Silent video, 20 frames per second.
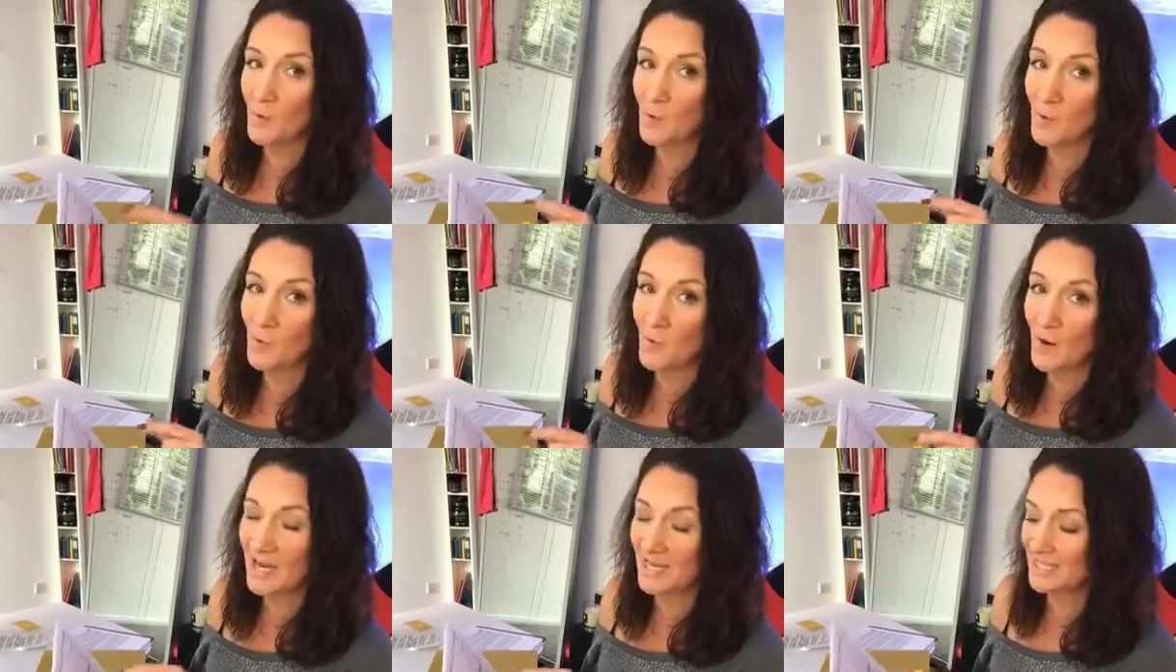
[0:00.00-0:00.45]

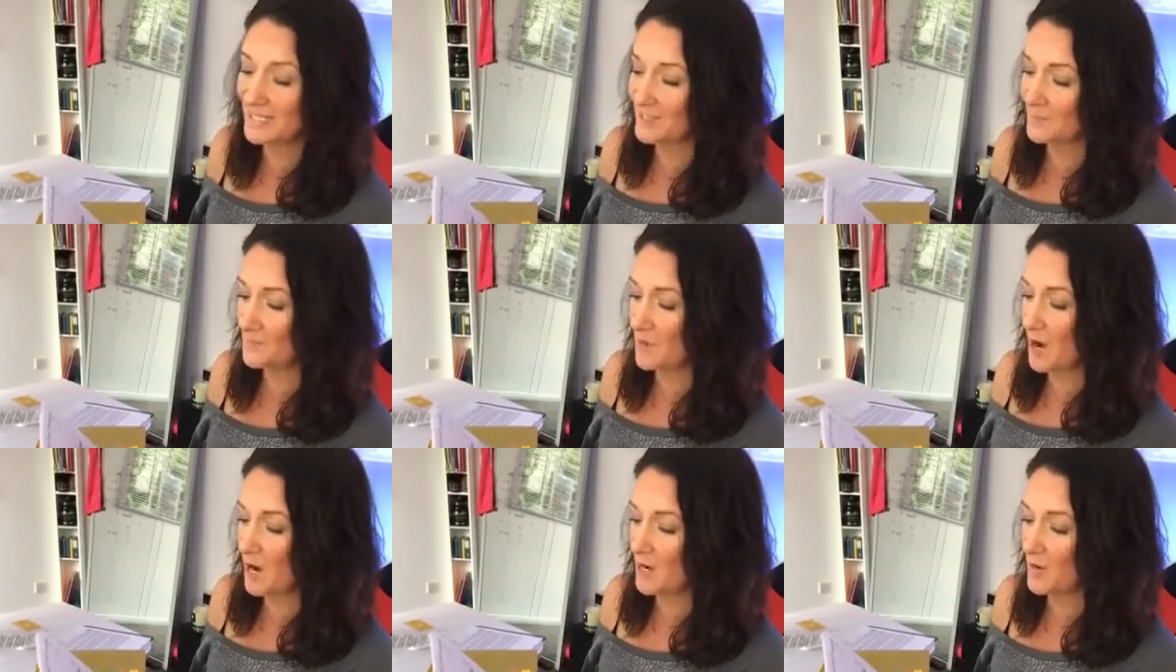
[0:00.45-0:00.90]
Always
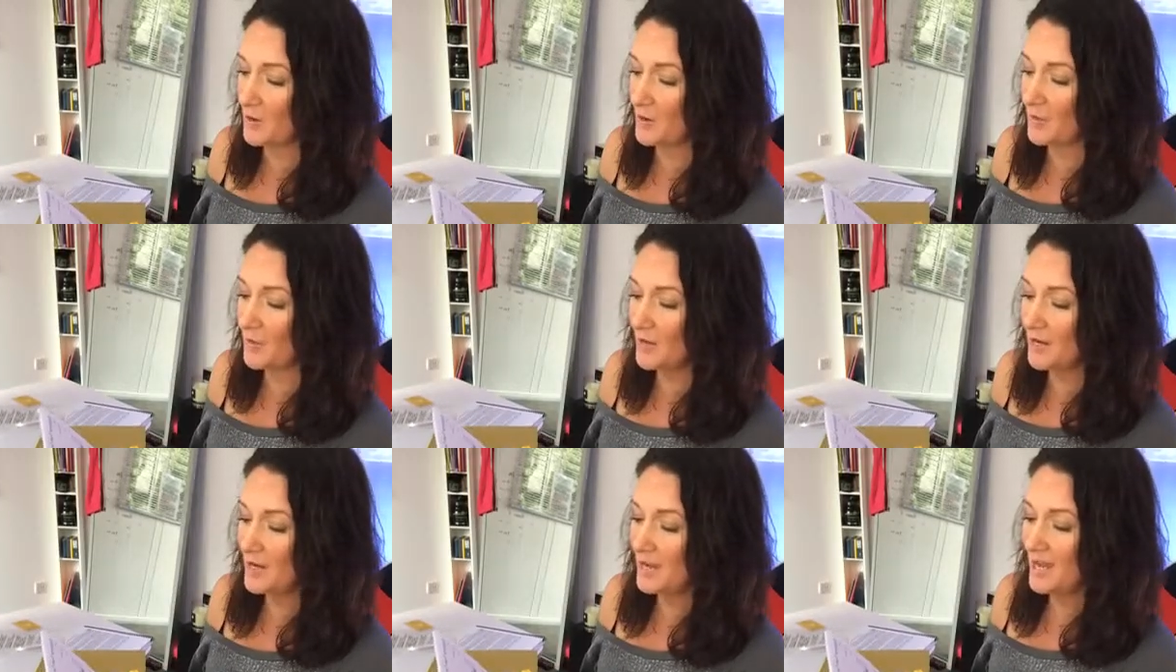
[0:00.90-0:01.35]

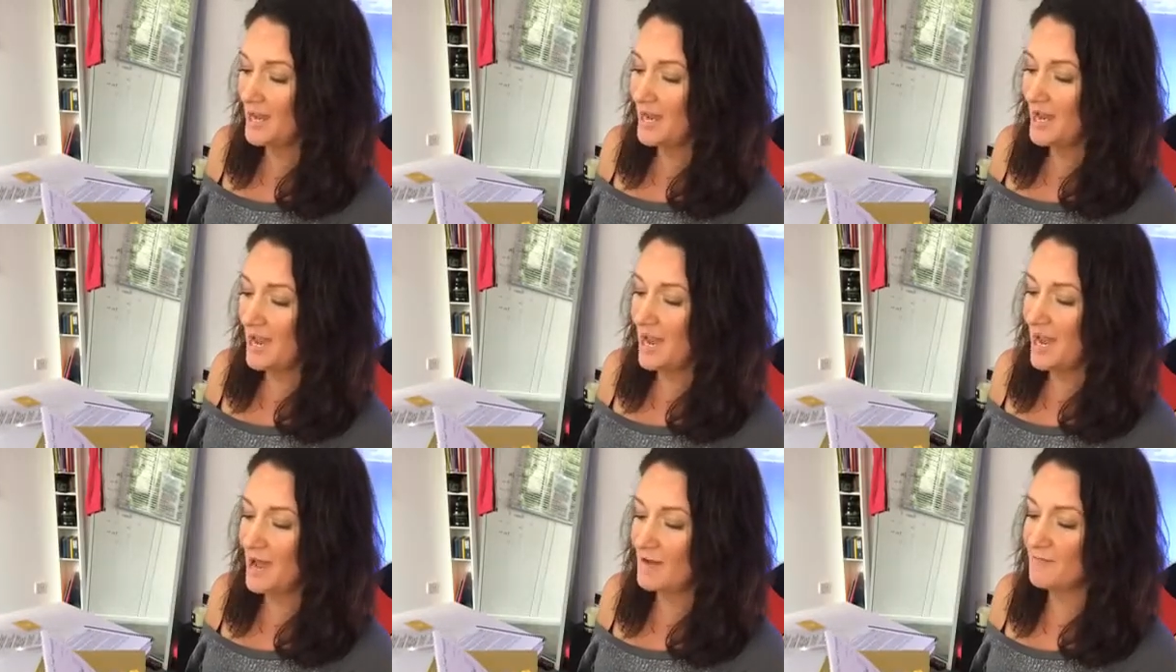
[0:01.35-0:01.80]
smile
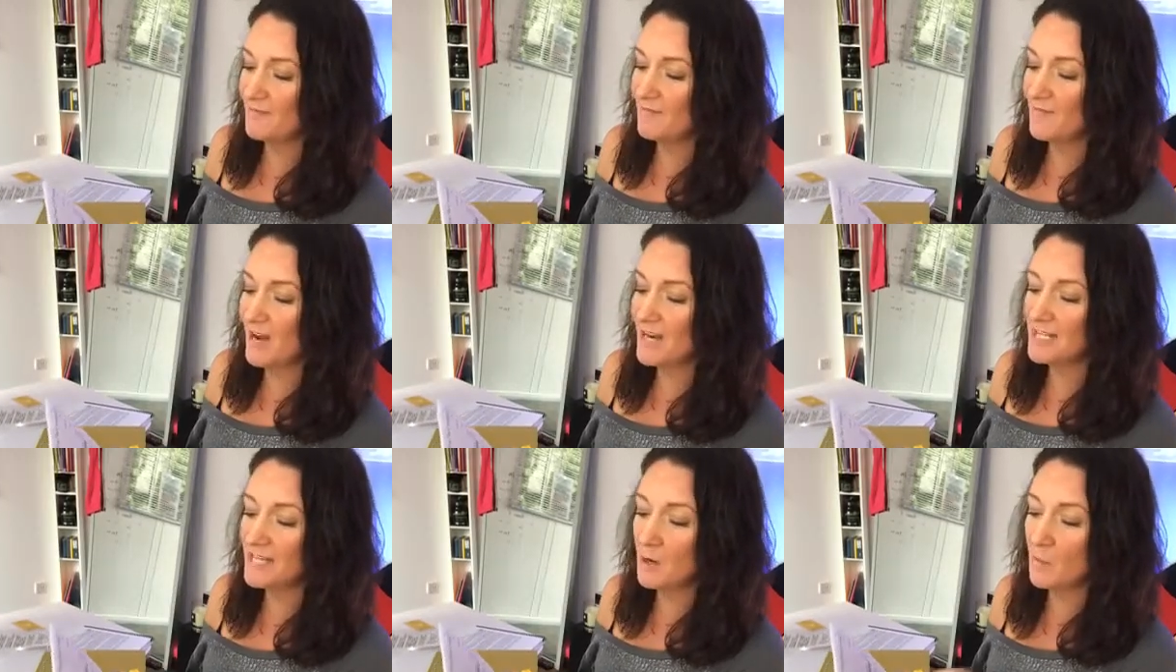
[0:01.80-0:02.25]
and
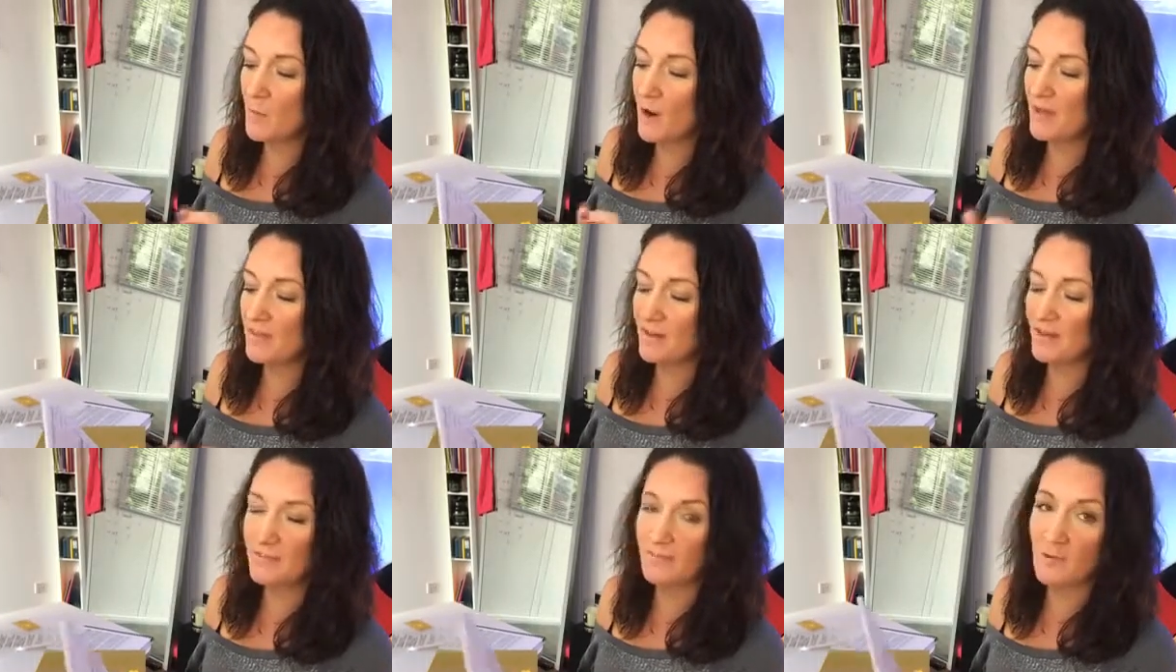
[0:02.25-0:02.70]
find out
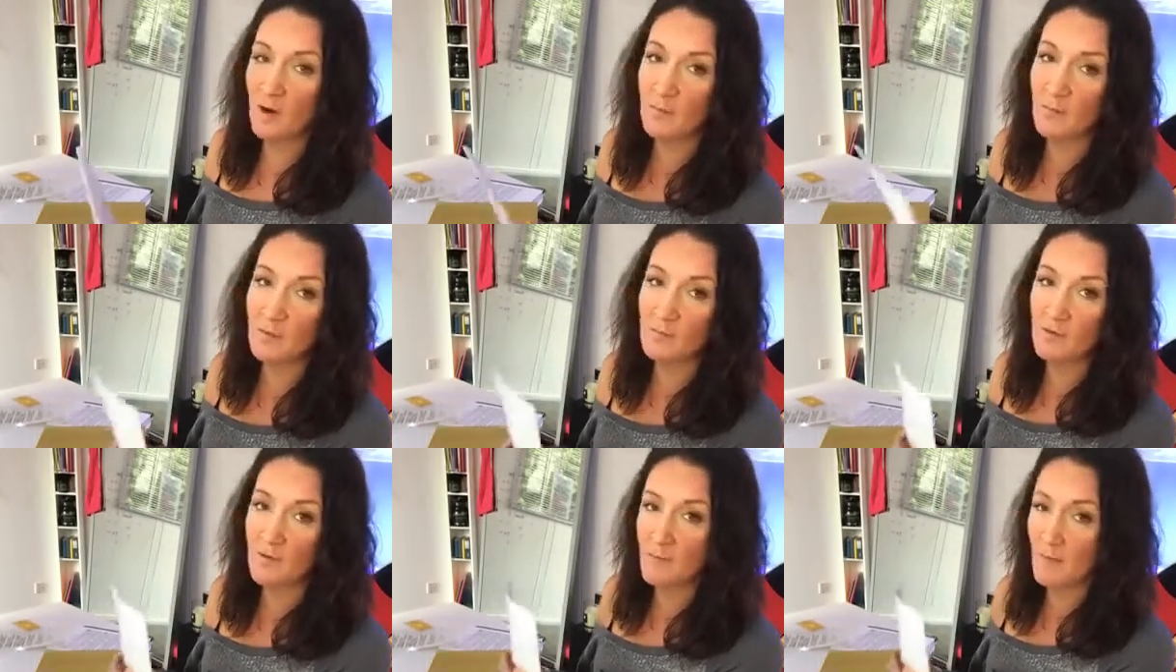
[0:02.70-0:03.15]
where they're from,
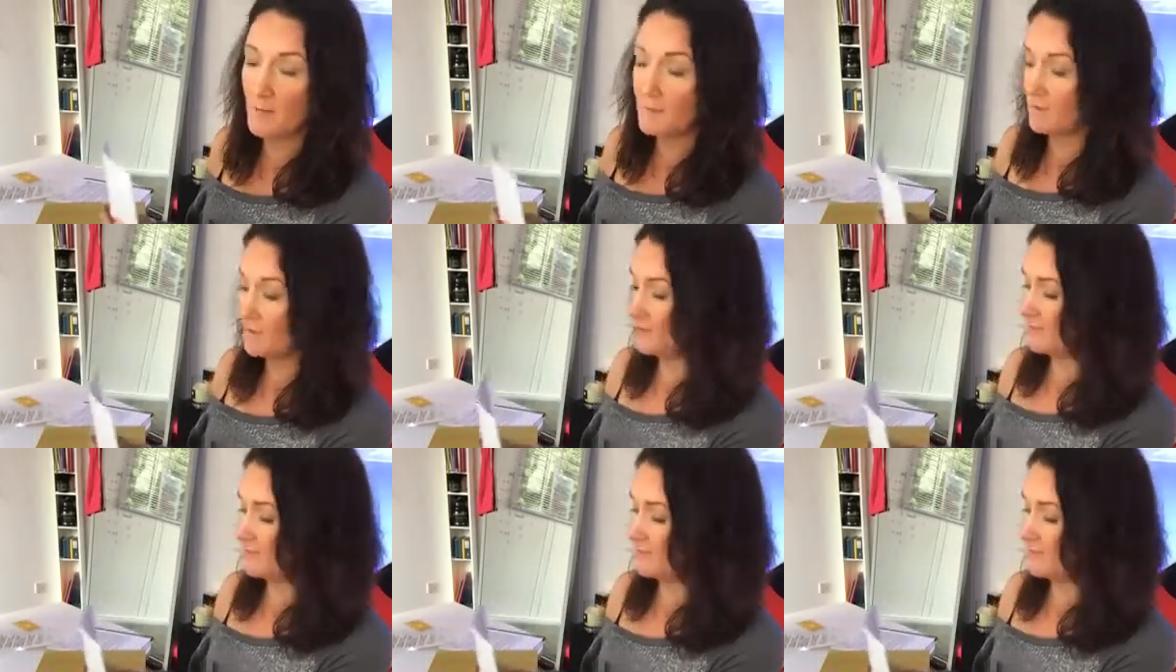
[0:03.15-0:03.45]
and remember